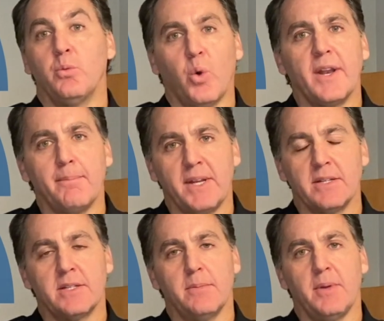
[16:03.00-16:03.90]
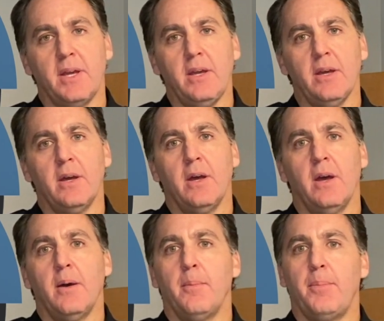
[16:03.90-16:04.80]
what it means to me,
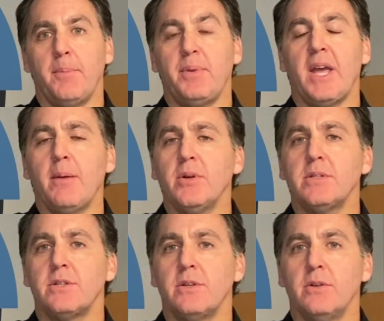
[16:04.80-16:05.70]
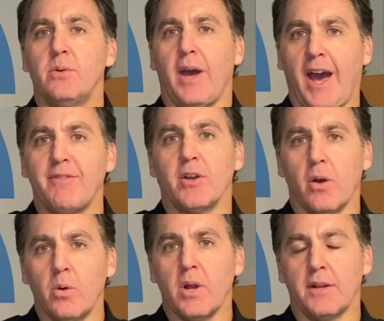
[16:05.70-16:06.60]
but be able to have their
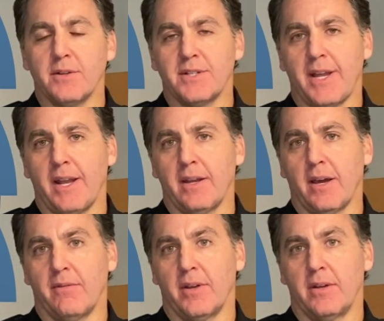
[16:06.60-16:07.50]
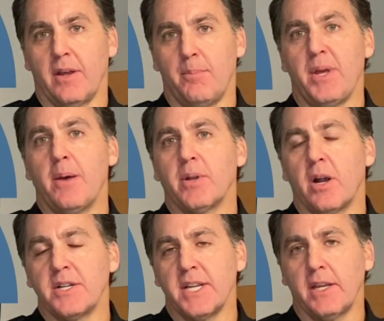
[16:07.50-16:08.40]
own understanding of it and be able to
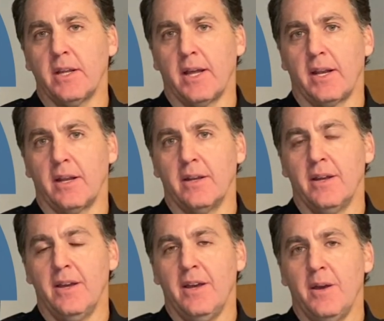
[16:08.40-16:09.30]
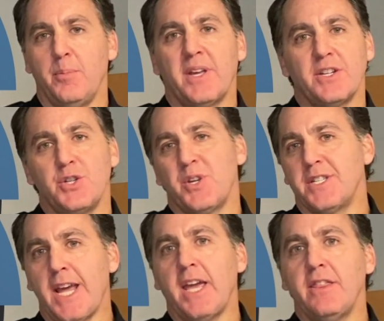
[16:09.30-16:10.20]
articulate it. Because you can
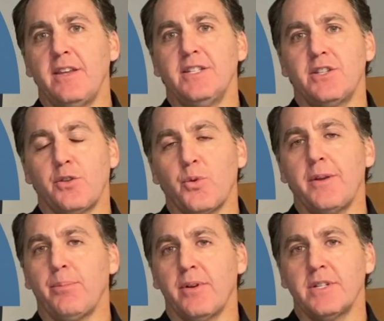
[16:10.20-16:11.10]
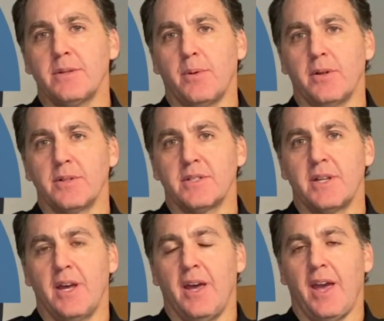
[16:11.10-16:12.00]
take these 3
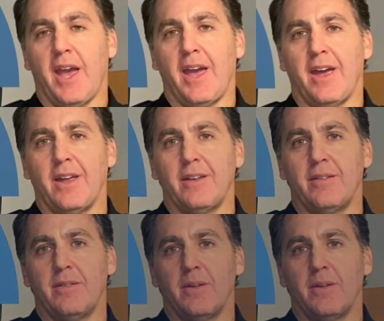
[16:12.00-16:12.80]
principles and